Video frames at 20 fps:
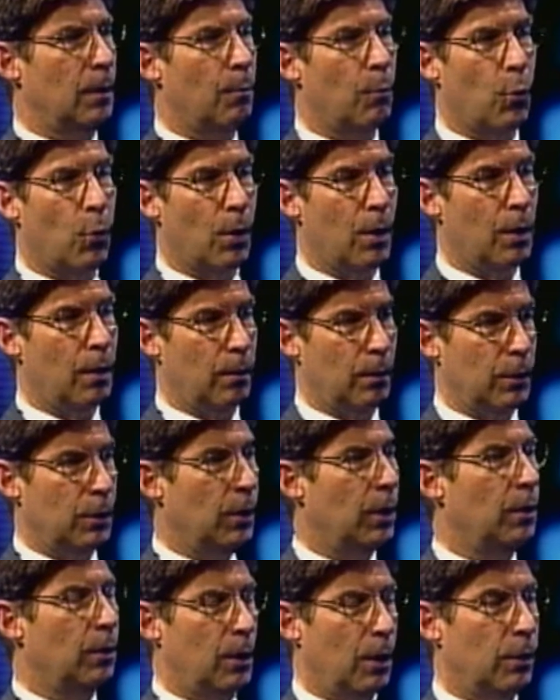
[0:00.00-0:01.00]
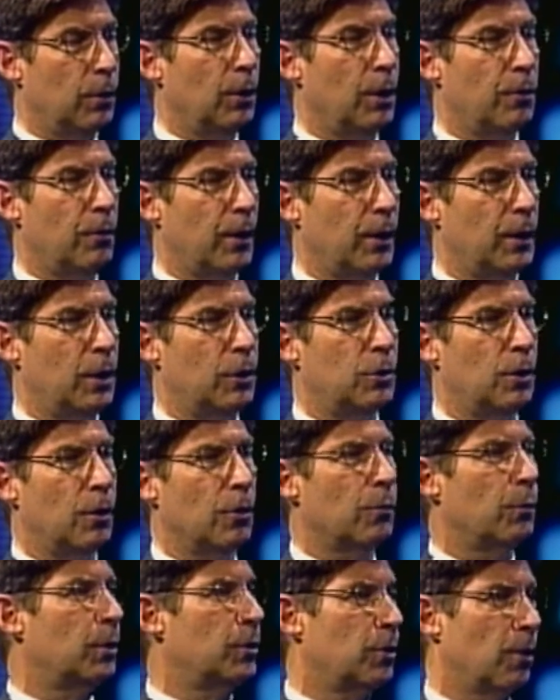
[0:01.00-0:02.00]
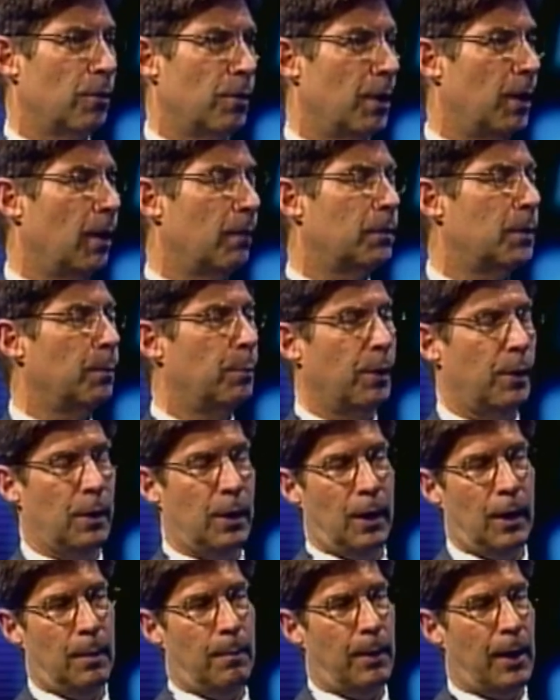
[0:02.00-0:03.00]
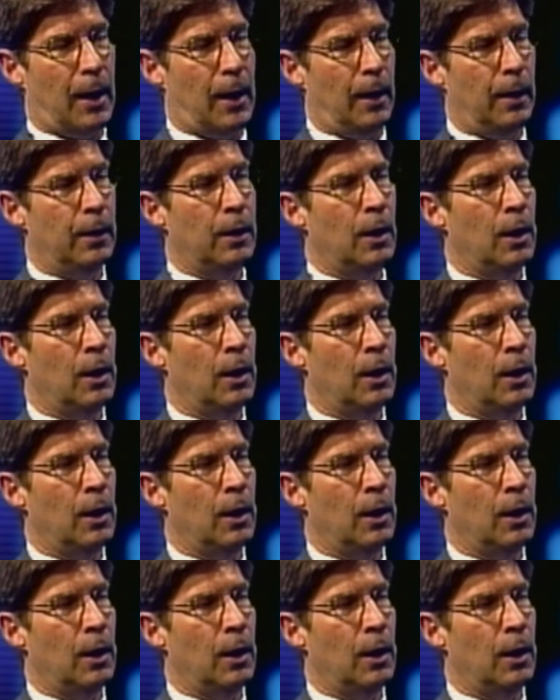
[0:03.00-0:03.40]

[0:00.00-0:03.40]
more good signatures, which is enough to put it on the ballot.